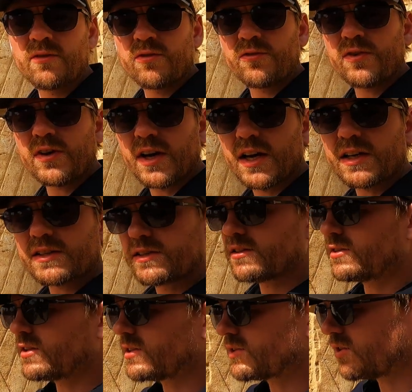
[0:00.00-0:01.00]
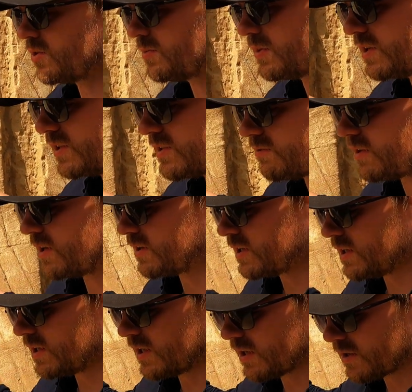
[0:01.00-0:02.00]
And in fact, this obelisk around
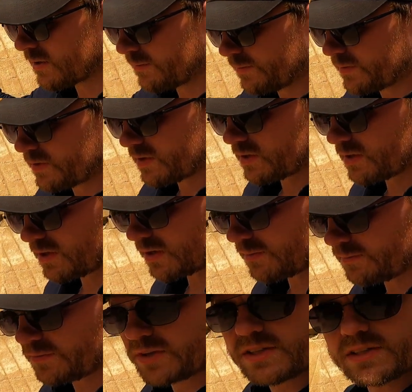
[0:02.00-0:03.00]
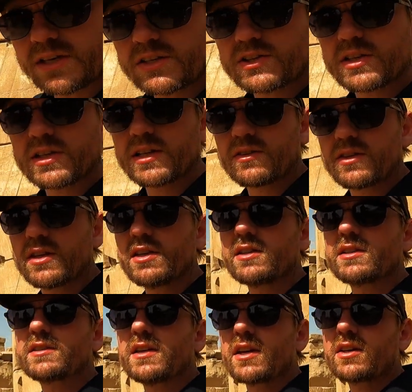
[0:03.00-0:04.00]
here um, is actually
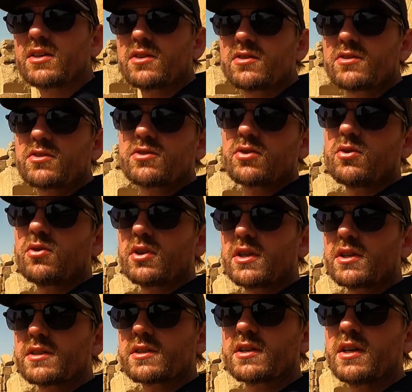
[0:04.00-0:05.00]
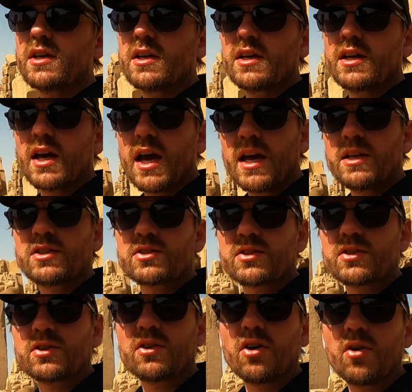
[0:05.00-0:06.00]
the second tallest
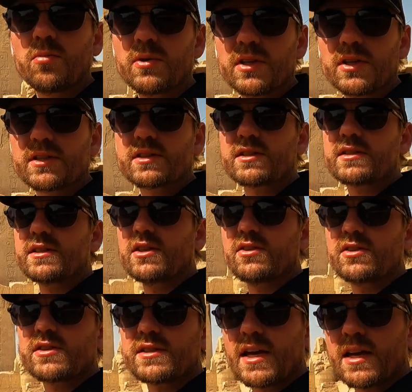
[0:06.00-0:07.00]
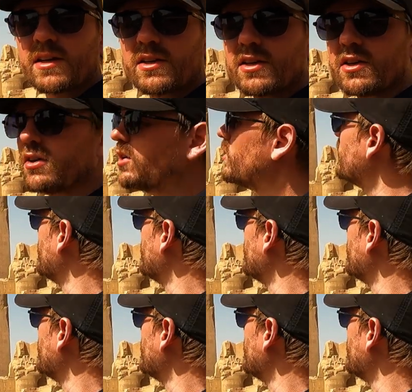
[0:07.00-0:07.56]
ancient obelisk still standing